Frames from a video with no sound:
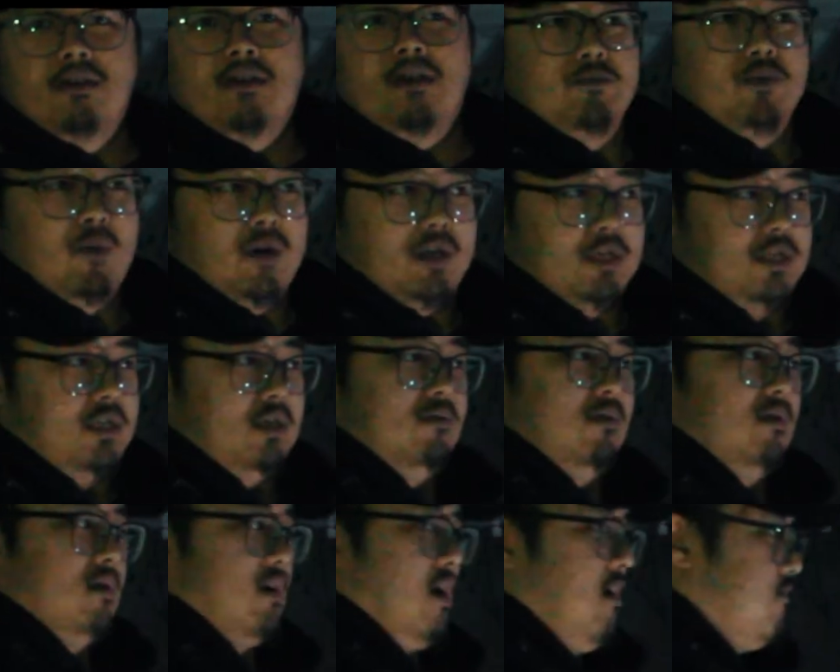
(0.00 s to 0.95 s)
You want to see
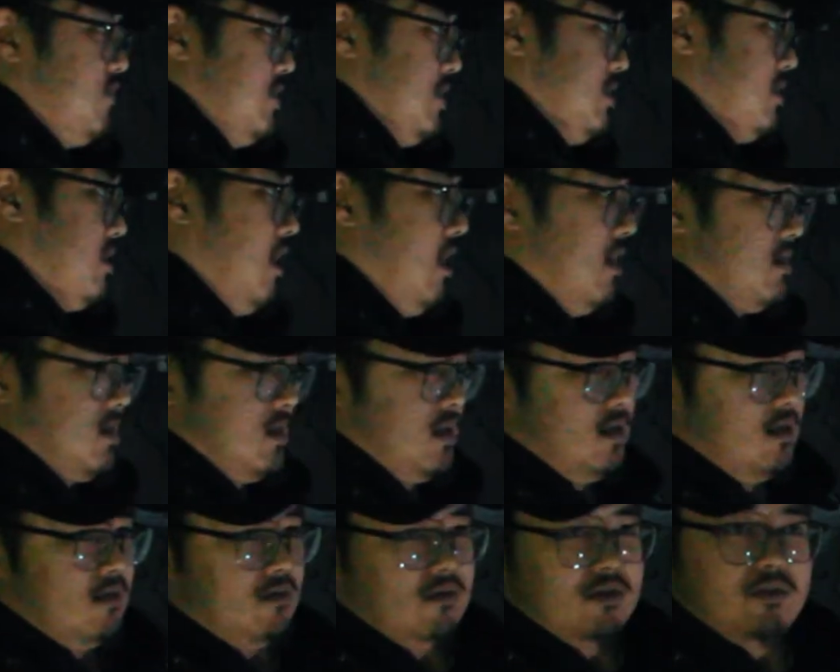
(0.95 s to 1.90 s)
more action
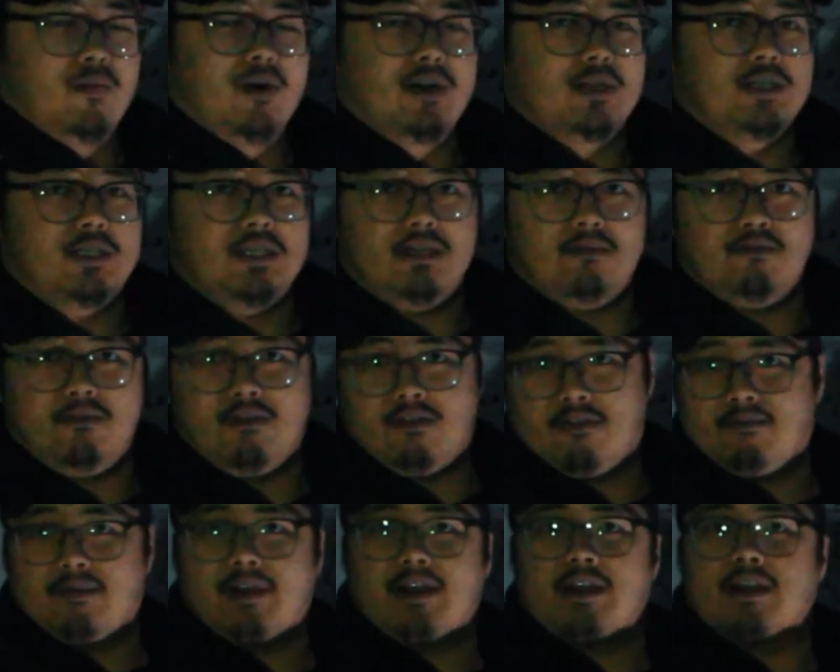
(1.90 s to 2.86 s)
content, or you want to see more
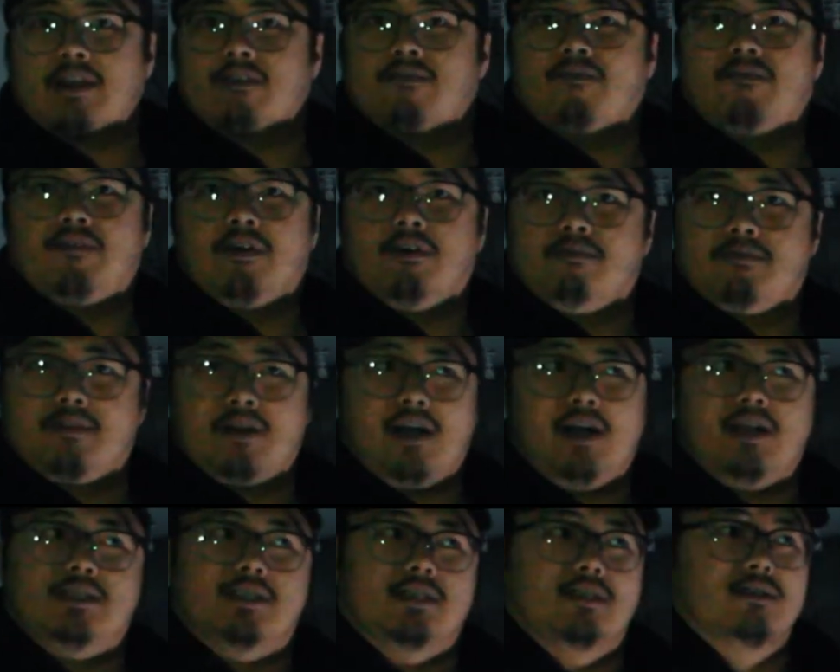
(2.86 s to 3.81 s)
of my film
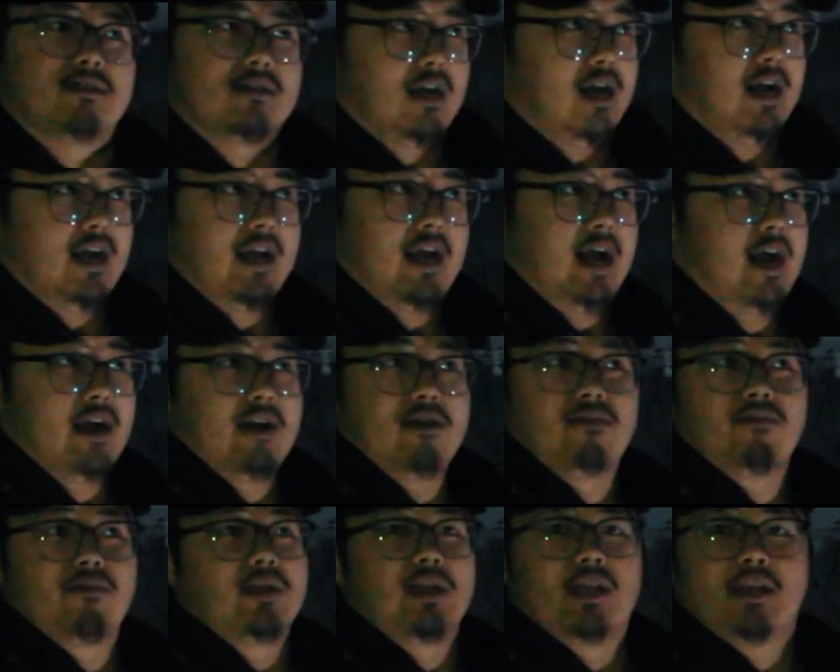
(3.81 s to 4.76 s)
content? I
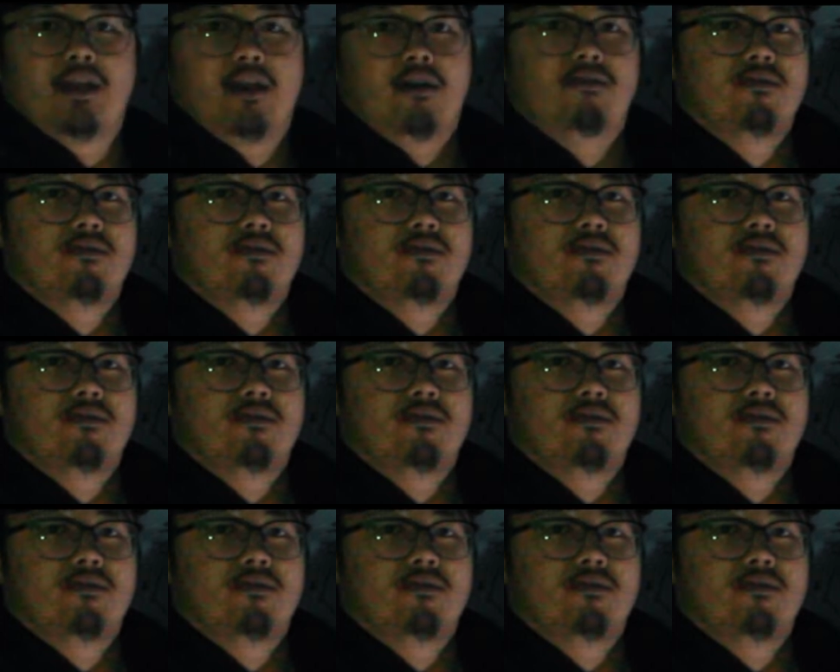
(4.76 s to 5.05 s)
don't really know.